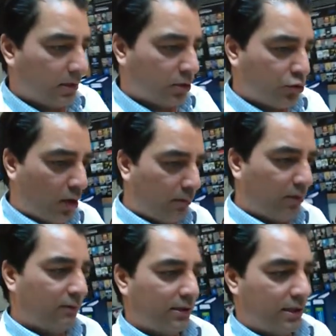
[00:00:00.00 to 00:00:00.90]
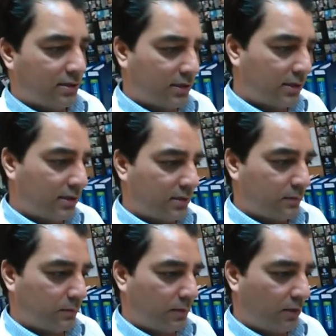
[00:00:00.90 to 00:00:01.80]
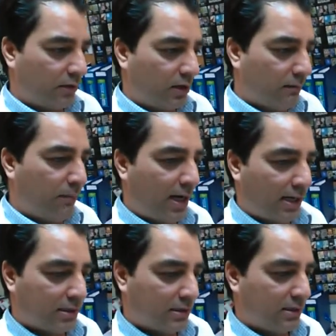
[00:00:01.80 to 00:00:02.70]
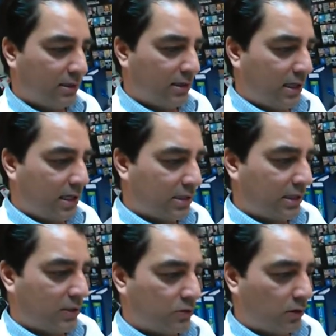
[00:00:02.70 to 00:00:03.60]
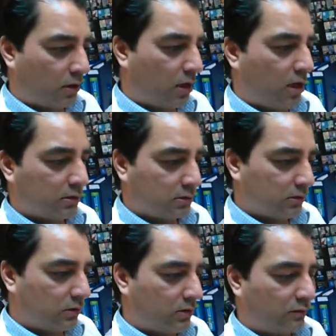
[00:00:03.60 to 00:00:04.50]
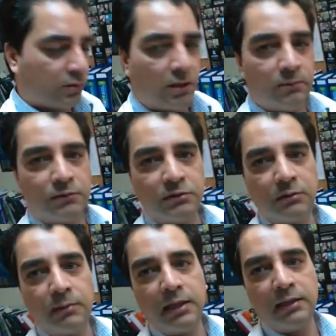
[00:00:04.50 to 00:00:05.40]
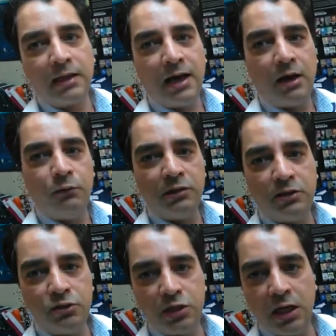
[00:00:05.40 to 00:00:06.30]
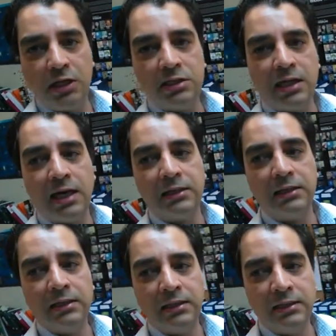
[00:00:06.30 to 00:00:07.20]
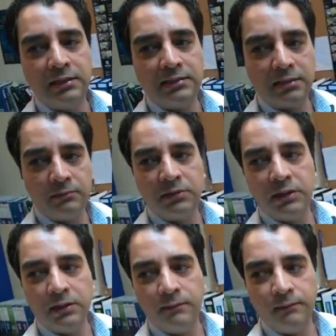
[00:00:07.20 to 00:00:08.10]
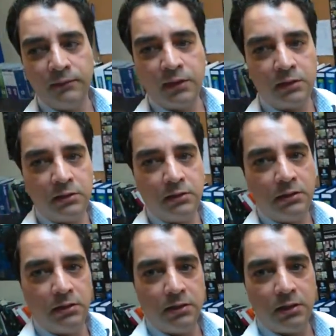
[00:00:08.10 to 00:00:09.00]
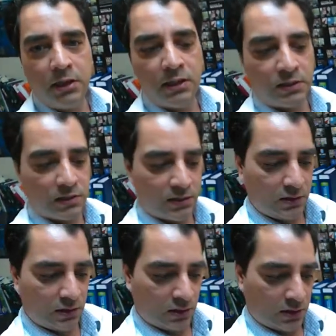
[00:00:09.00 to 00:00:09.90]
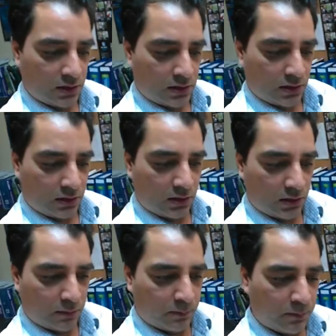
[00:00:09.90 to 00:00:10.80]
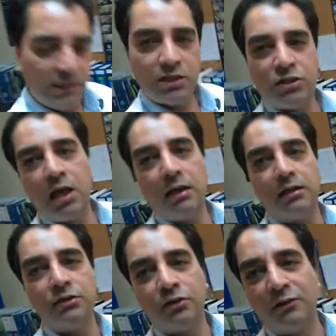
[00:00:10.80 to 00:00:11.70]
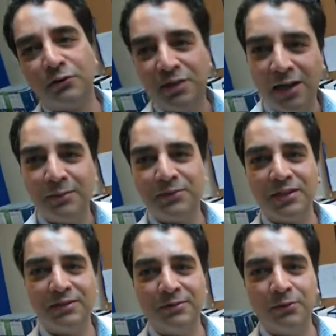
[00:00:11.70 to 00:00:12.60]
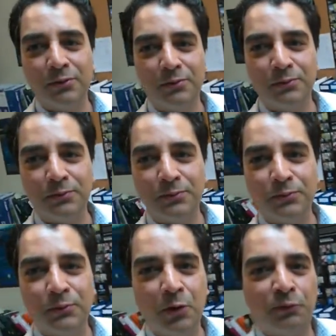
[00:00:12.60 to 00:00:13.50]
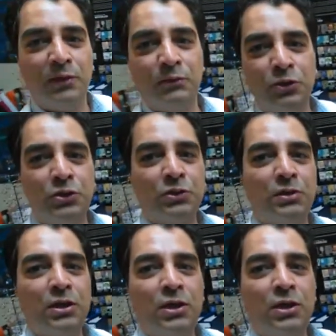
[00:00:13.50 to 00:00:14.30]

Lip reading: The trouble with us is our impact has led to lots of problems on the planet, and how we can change that is something that is the biggest challenge of our times, and hopefully we should